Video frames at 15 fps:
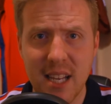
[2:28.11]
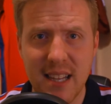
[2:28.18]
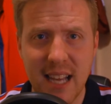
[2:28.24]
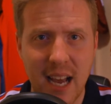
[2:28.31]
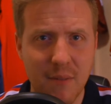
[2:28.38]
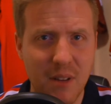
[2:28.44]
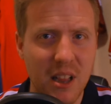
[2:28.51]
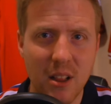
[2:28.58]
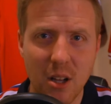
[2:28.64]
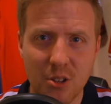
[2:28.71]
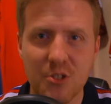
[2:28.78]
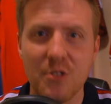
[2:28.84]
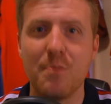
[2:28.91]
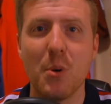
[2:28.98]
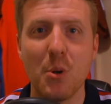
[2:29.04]
They have a
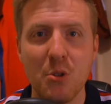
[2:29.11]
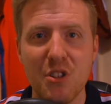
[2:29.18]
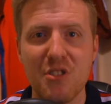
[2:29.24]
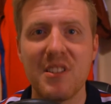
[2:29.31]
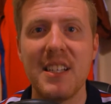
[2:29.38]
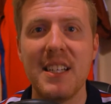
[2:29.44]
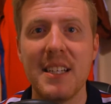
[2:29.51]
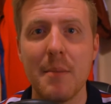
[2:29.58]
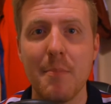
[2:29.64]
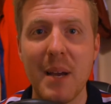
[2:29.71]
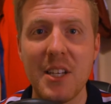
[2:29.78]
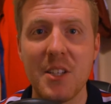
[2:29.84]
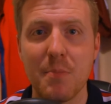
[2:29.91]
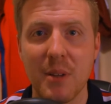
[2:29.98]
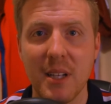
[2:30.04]
lot of
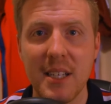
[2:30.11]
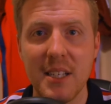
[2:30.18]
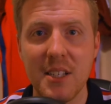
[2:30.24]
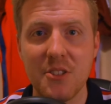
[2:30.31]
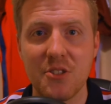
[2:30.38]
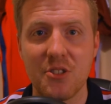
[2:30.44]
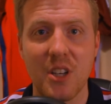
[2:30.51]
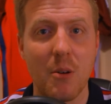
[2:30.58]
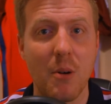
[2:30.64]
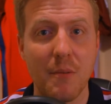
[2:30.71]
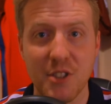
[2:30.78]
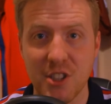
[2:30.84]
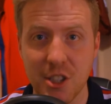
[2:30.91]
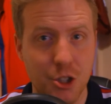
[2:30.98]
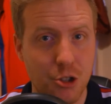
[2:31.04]
Bundesliga-based players, so
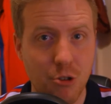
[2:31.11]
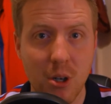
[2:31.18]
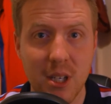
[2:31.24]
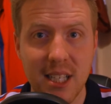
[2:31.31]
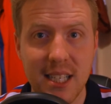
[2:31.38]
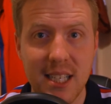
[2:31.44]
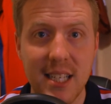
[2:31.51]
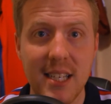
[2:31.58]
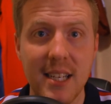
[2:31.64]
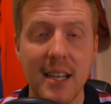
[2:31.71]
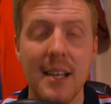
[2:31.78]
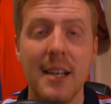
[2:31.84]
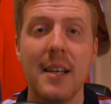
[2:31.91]
obviously a strong league.